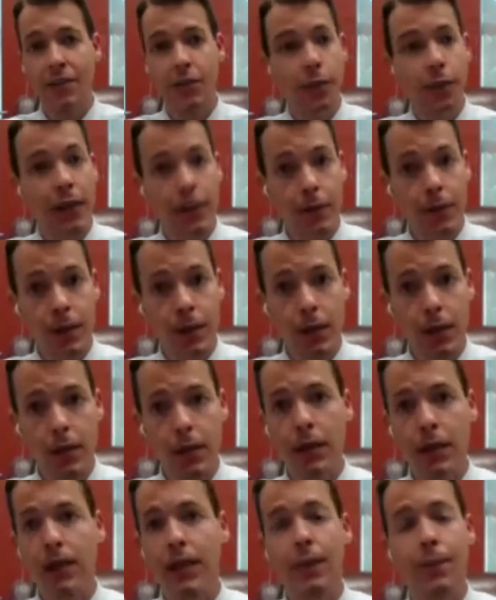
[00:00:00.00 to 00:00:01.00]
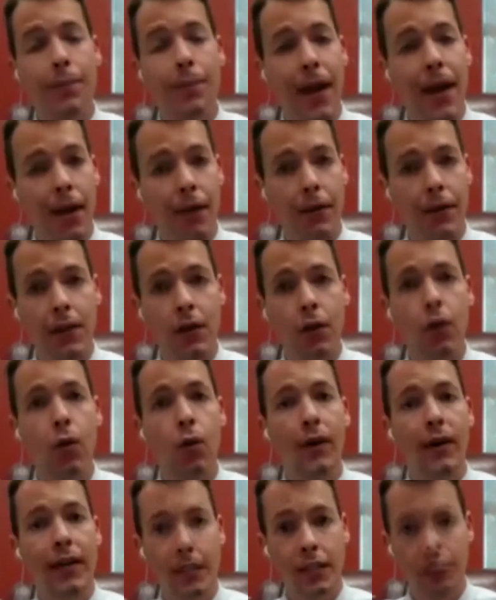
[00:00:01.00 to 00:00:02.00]
have a baby, get
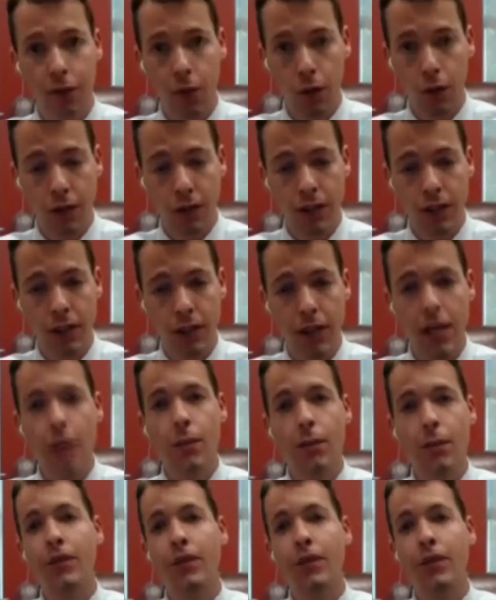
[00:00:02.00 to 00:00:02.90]
married, or get divorced?